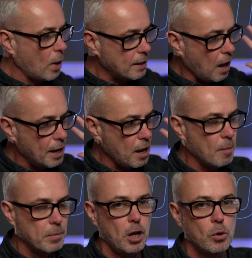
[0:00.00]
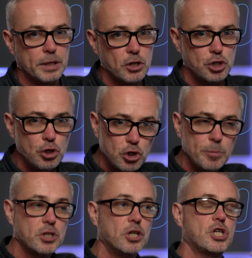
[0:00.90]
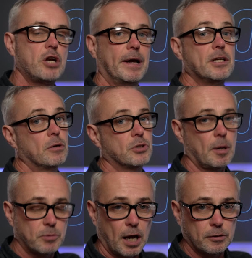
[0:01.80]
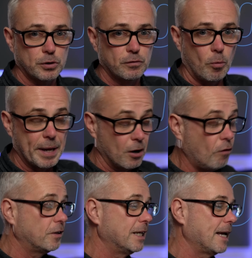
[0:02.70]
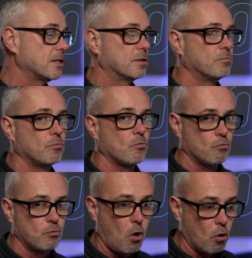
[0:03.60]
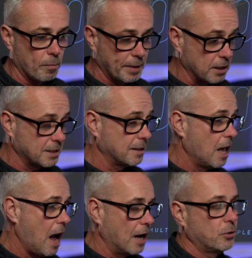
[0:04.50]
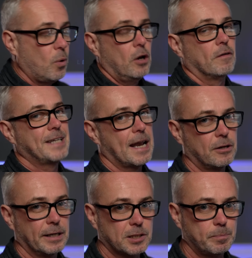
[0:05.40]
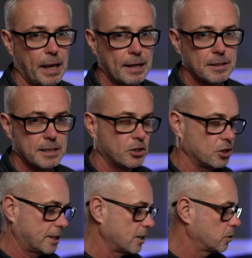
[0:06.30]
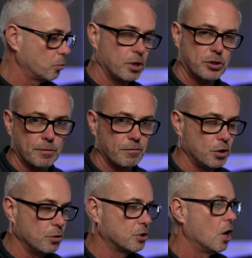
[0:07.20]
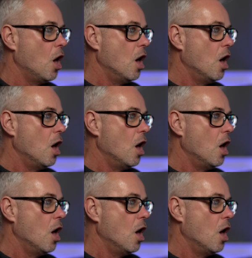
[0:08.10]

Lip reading: When I upload this, YouTube is going to generate its own subtitles for me, and often it gets them wrong because I do quite a lot of technical explainers and it just gets the words confused.